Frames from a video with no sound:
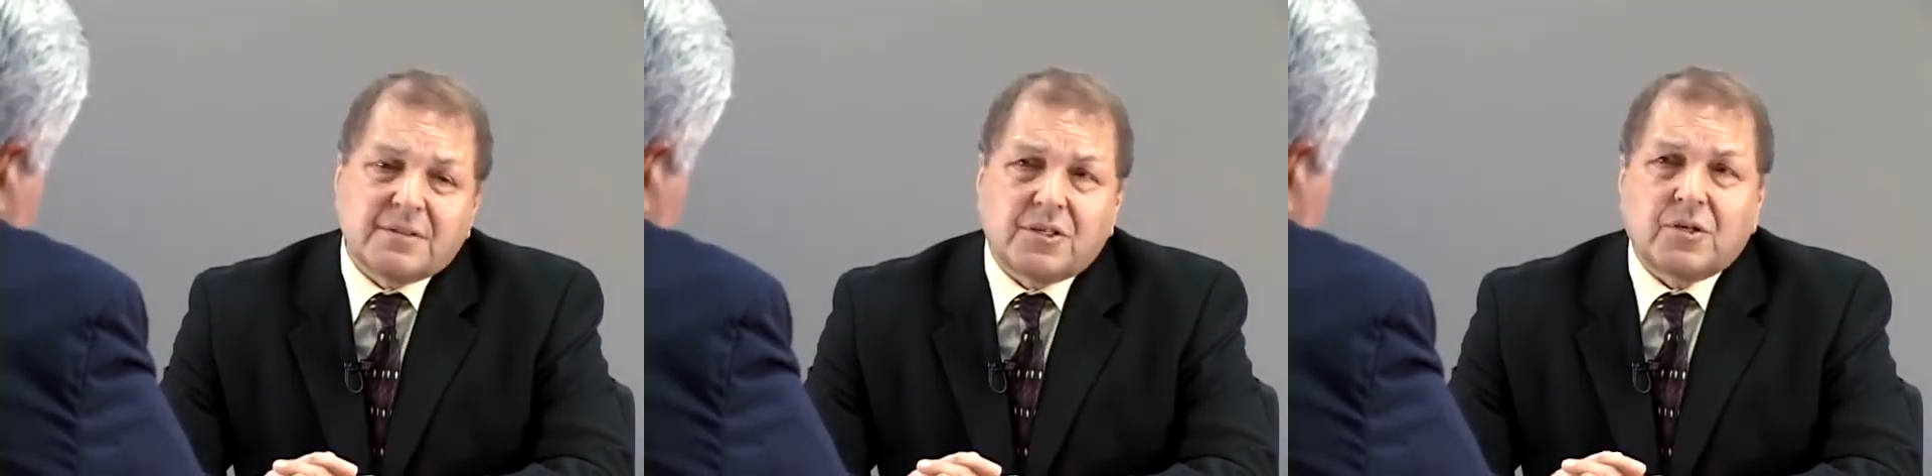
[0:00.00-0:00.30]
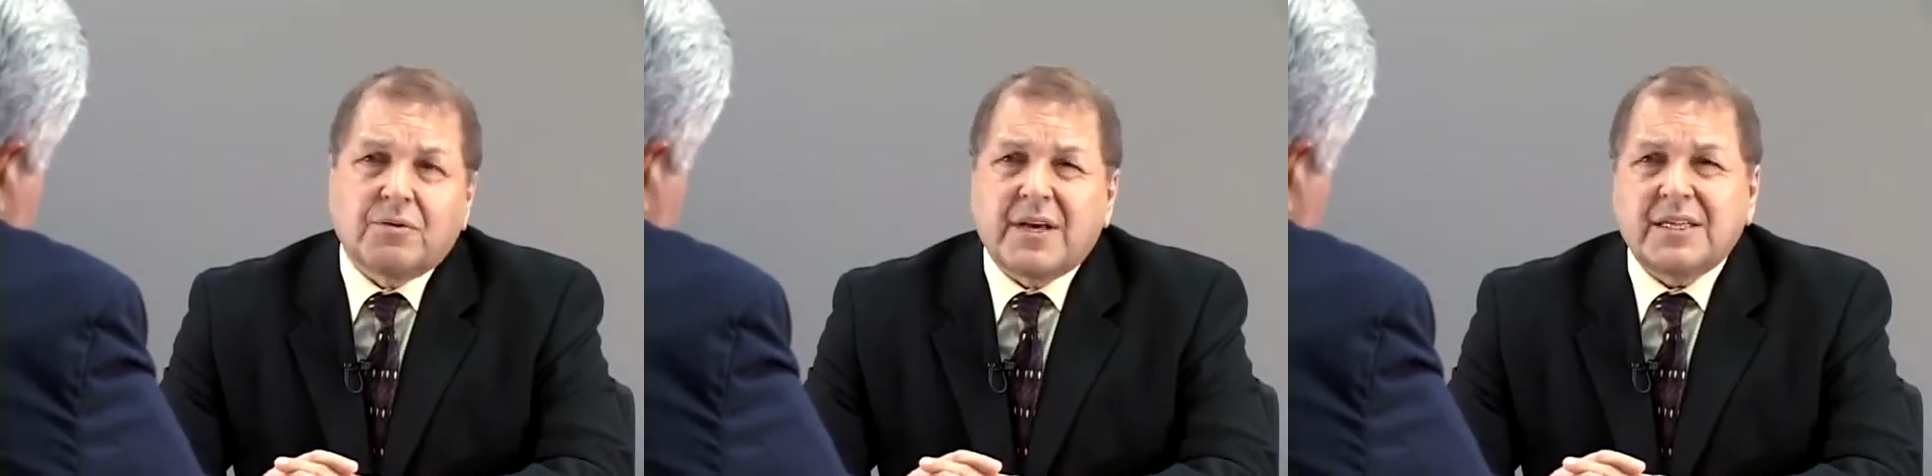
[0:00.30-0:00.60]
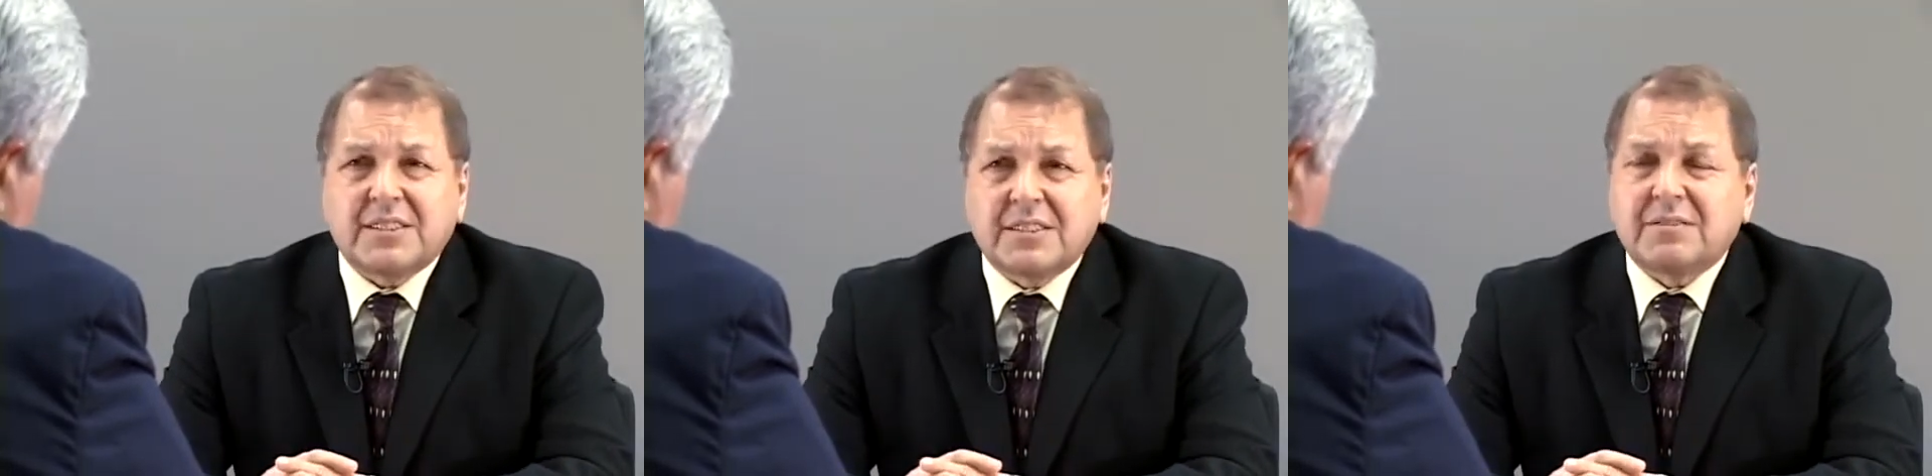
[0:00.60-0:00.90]
you know,
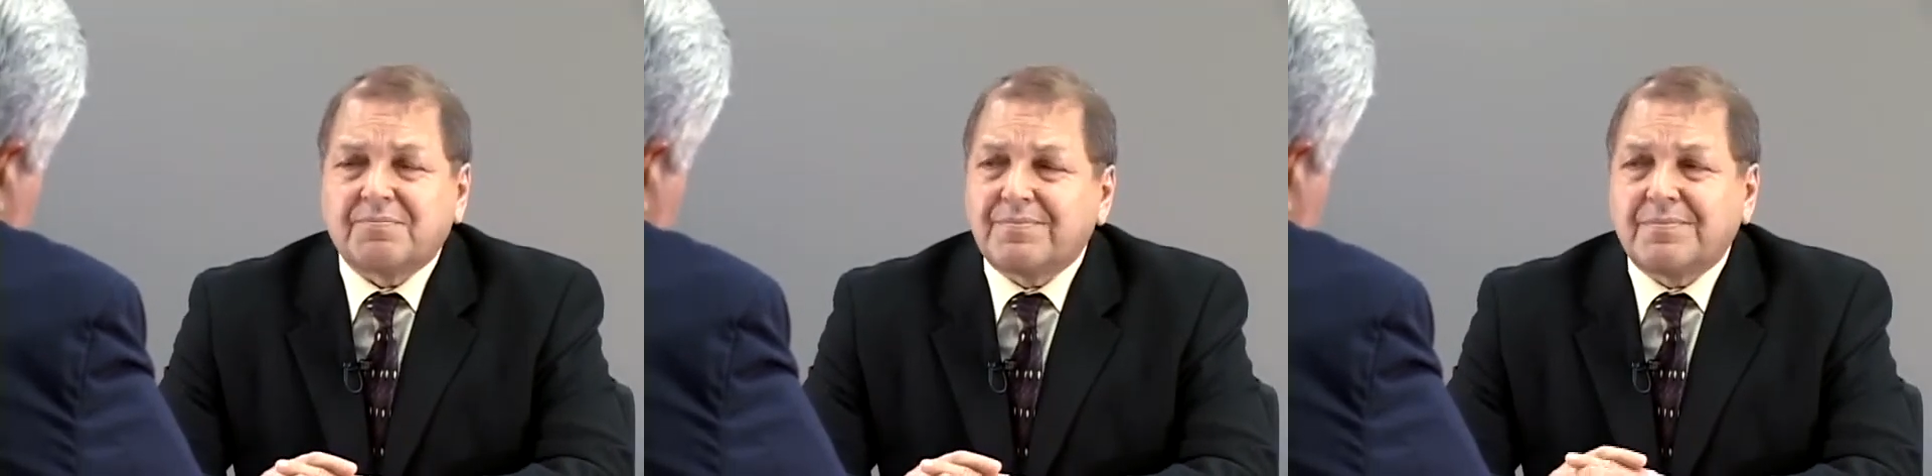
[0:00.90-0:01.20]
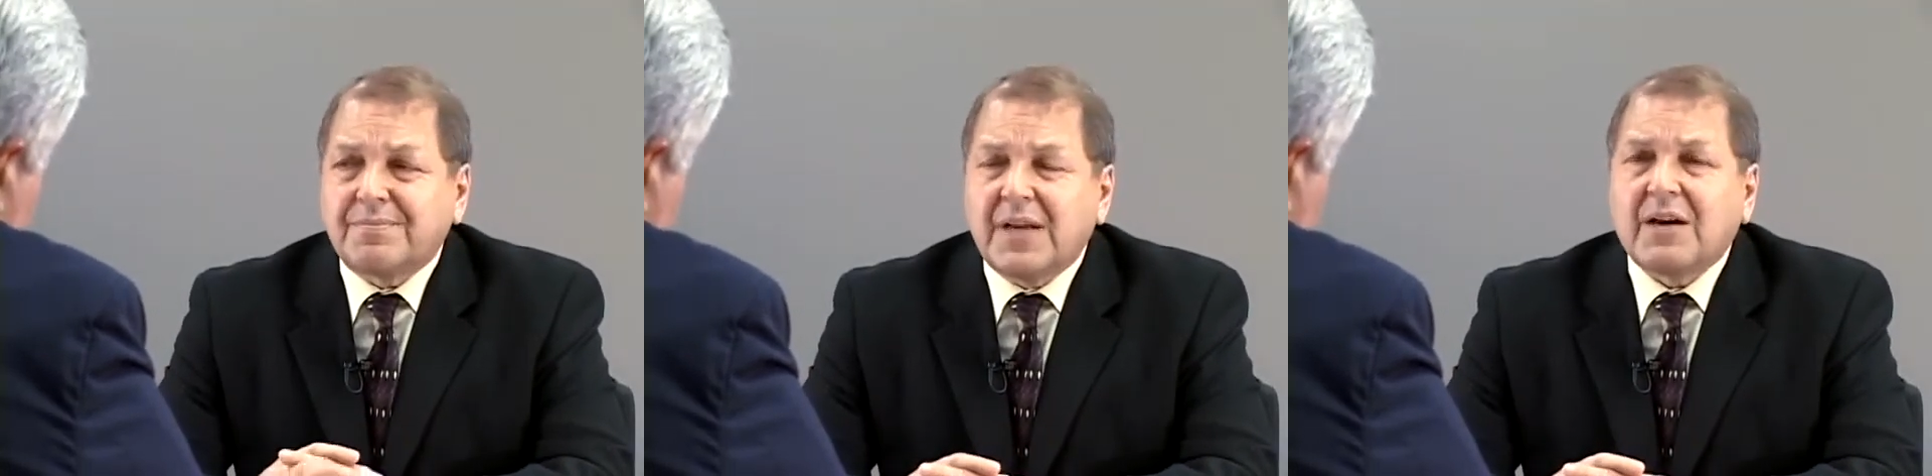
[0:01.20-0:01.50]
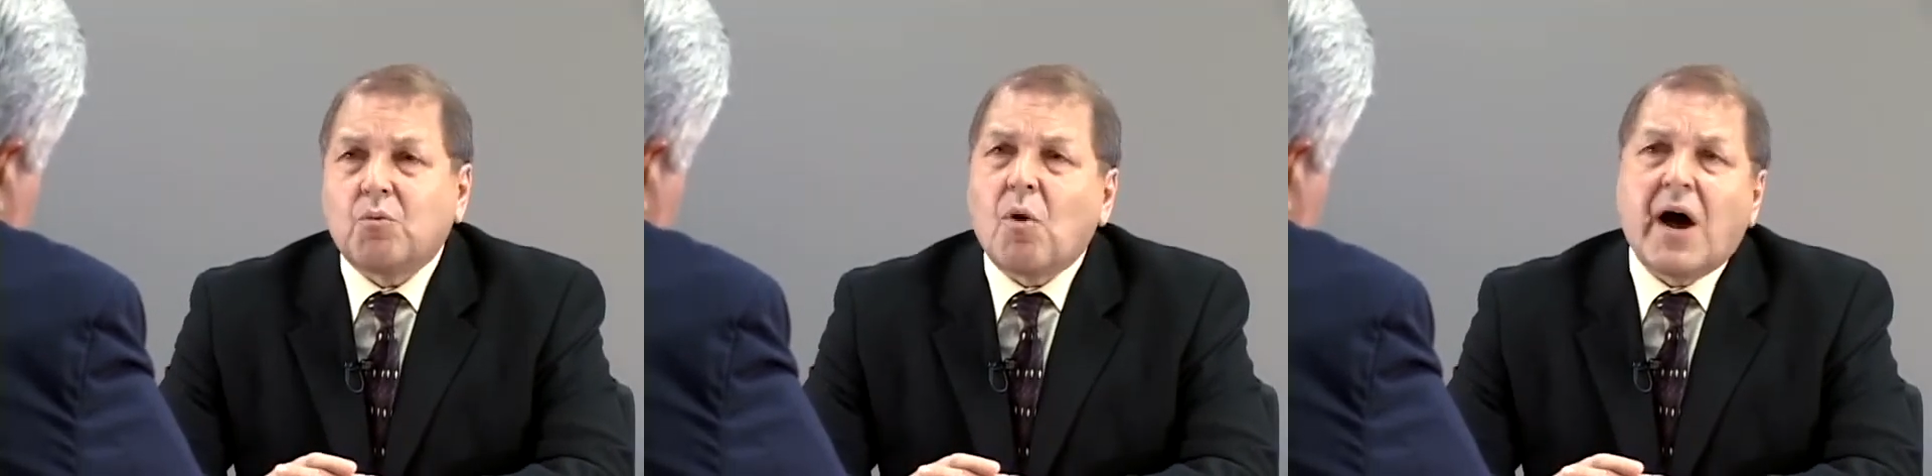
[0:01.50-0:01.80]
that's
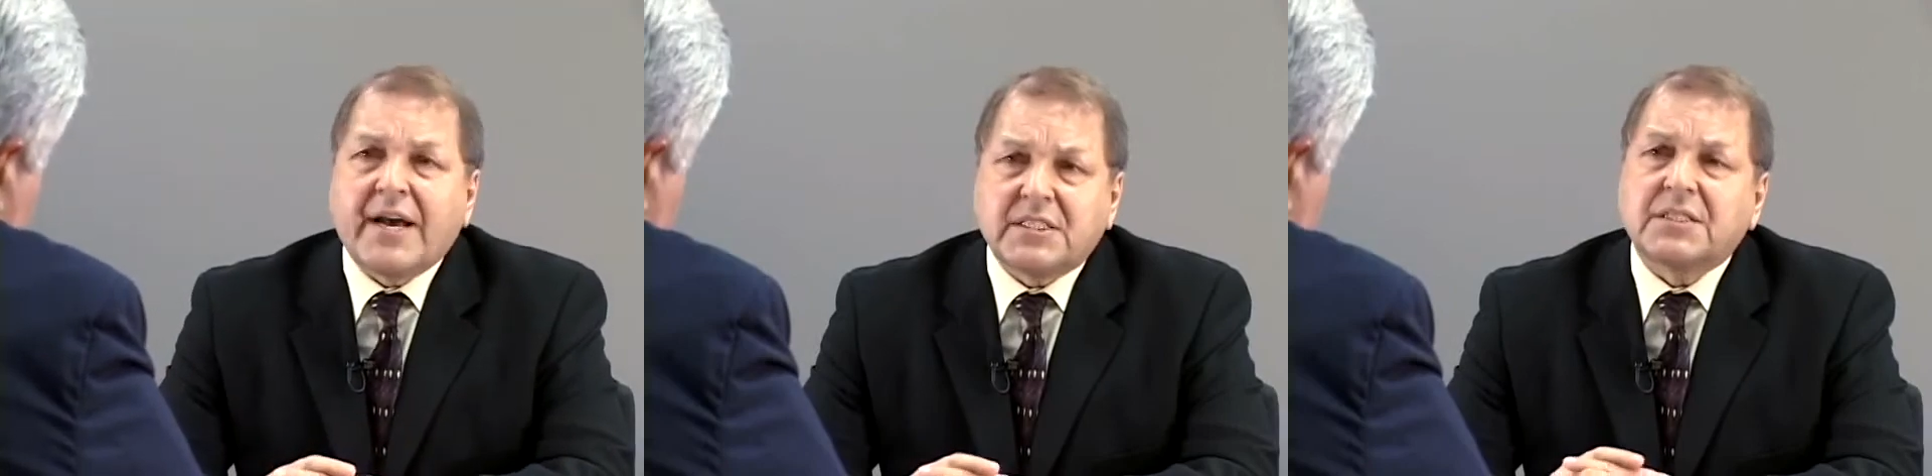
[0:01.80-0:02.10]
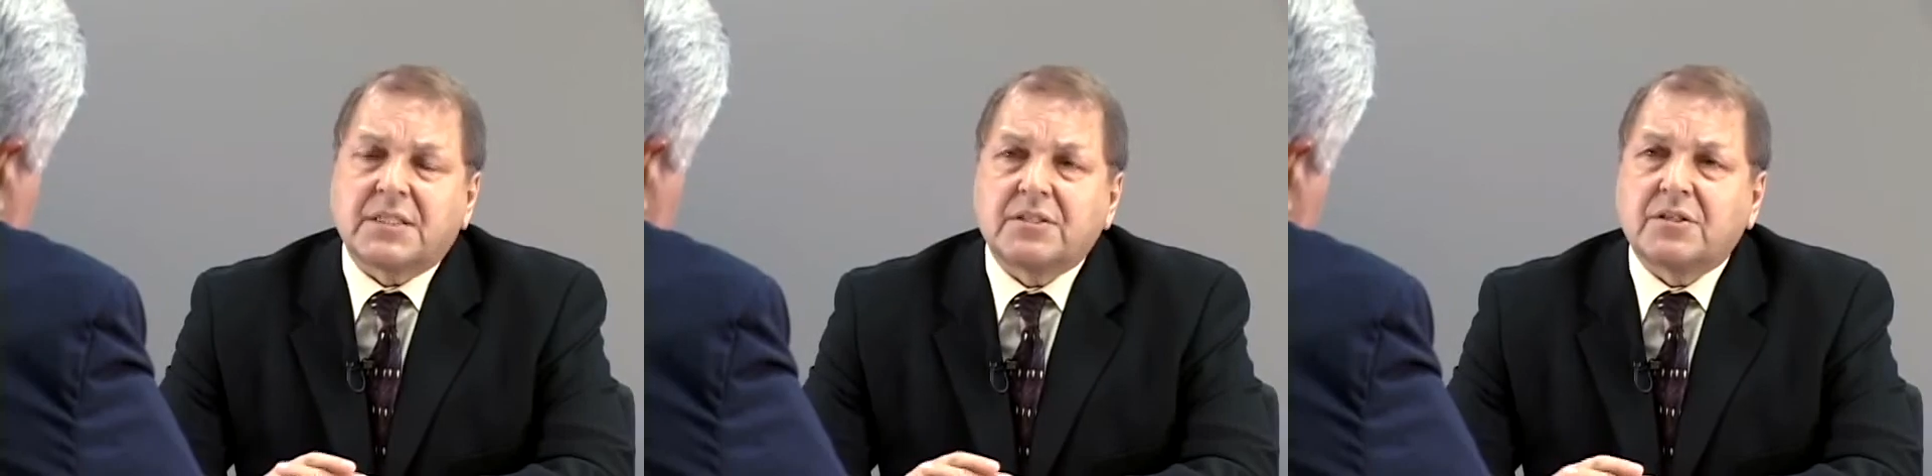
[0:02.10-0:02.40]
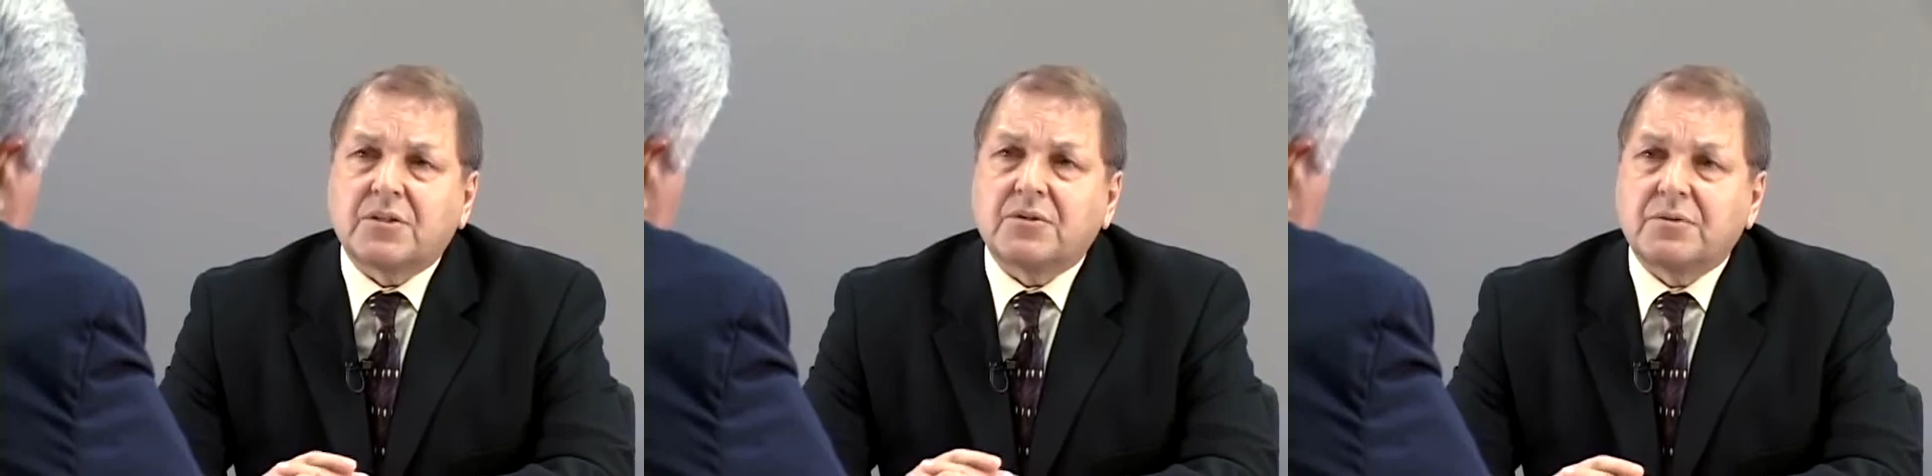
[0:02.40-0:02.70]
not a wise thing
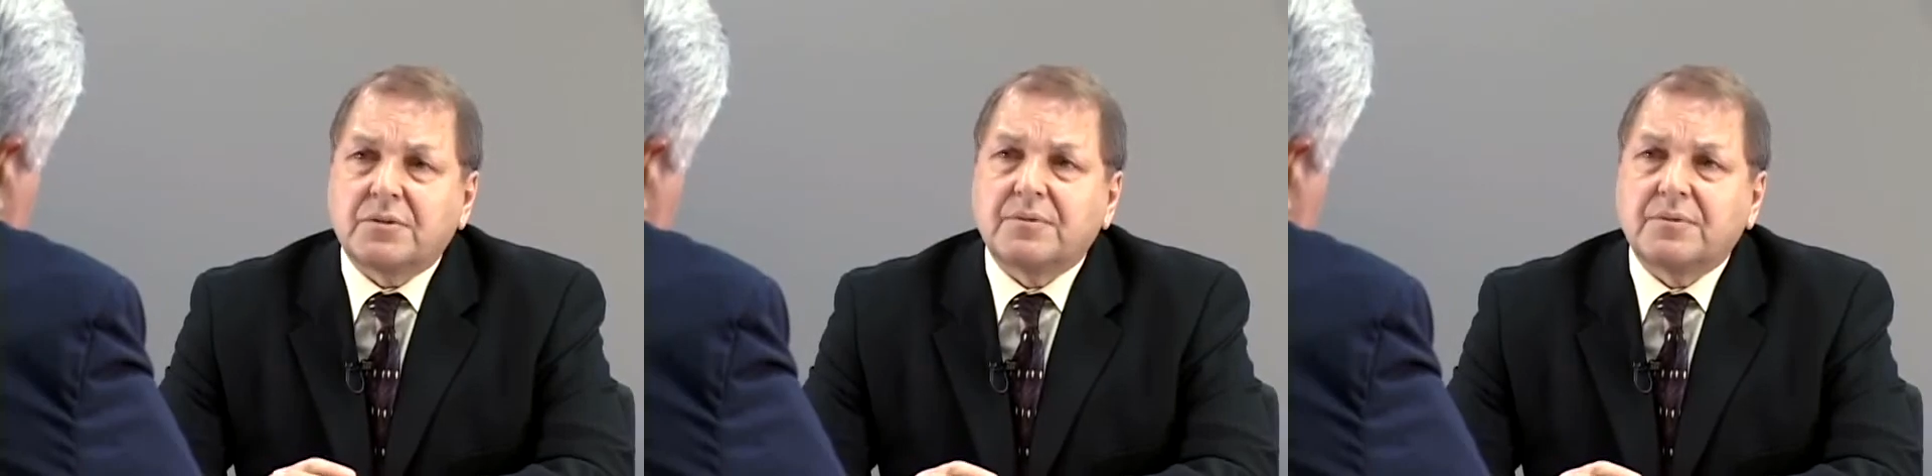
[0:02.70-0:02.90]
to do.